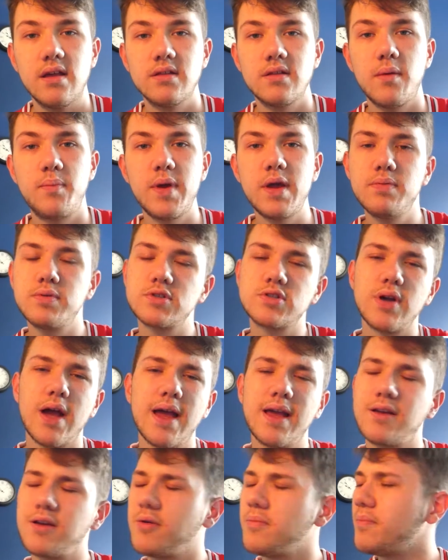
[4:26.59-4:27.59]
The people try
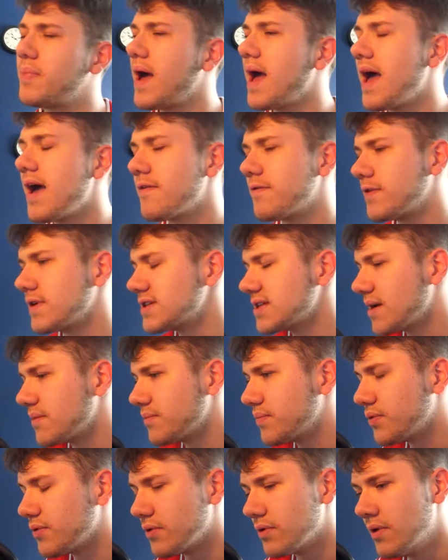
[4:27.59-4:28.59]
and compare, for
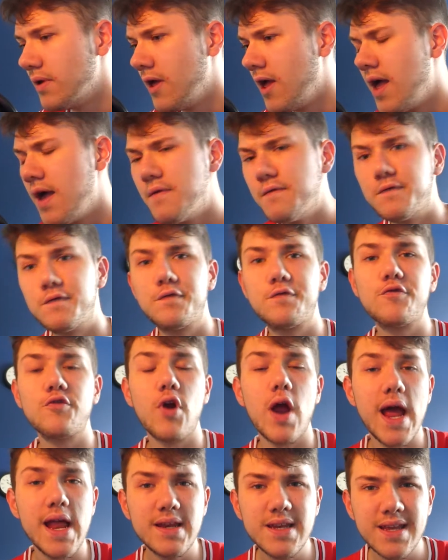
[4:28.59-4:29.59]
example,
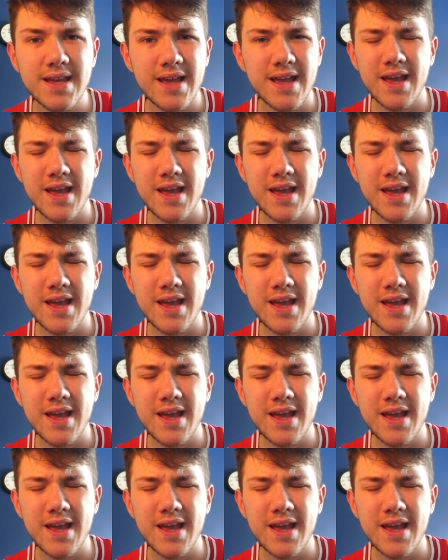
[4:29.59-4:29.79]
Fred,